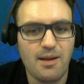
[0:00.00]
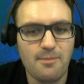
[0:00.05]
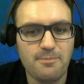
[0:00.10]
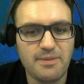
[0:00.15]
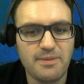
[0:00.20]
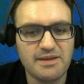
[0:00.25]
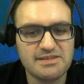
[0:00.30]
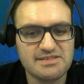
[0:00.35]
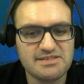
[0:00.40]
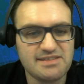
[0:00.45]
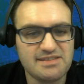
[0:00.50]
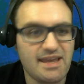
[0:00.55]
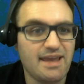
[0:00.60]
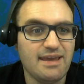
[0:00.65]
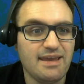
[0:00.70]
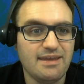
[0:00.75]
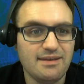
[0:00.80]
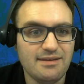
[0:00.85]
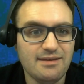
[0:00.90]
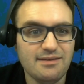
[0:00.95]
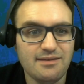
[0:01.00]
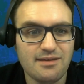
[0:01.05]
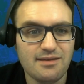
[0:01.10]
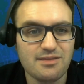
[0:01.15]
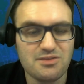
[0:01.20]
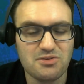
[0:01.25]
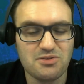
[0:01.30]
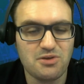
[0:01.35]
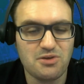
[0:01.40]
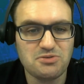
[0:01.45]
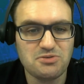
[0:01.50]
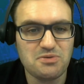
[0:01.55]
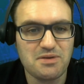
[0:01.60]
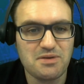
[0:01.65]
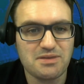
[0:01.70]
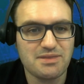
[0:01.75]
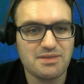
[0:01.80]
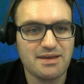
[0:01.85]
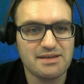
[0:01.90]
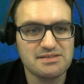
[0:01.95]
be sane. They're not
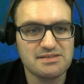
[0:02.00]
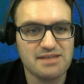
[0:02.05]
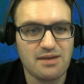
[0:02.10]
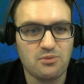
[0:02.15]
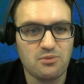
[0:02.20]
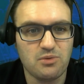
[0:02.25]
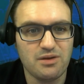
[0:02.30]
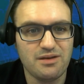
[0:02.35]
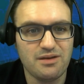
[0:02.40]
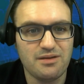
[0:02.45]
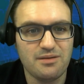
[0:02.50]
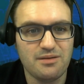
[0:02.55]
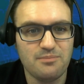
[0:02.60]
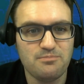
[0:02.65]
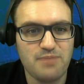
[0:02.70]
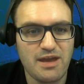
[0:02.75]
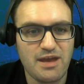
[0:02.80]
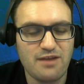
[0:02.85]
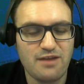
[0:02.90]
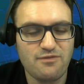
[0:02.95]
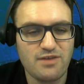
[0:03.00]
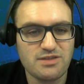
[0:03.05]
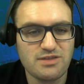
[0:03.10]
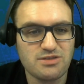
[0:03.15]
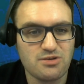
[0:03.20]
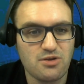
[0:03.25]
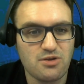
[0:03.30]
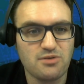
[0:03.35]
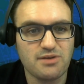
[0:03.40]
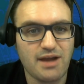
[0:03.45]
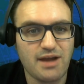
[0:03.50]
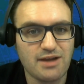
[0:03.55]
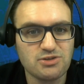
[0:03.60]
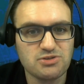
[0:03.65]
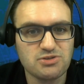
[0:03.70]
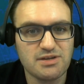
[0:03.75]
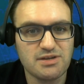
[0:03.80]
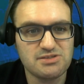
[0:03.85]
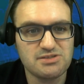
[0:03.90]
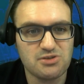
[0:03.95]
doing things that would benefit their own
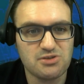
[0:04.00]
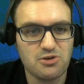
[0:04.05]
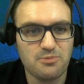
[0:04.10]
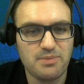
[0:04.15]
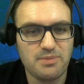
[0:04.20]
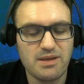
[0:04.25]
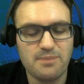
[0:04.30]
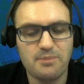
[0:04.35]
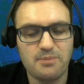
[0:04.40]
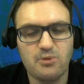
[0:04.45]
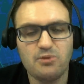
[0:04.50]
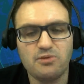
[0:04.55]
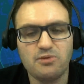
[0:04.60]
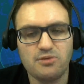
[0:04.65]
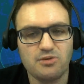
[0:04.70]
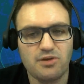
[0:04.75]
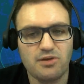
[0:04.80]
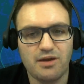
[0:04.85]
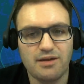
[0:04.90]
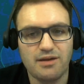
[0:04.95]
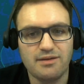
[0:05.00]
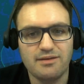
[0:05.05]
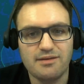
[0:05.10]
countries, their own people. They're not